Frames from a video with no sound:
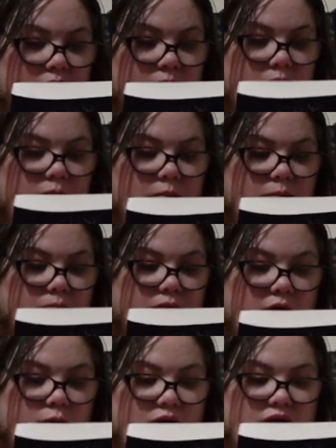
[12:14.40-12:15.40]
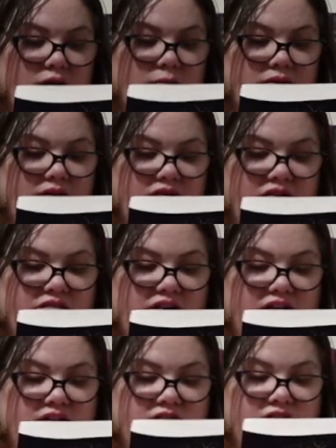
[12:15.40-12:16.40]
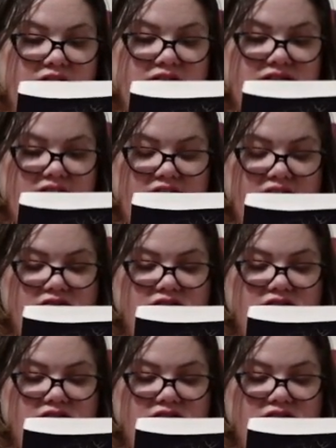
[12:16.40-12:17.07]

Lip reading: But when her beloved father falls ill,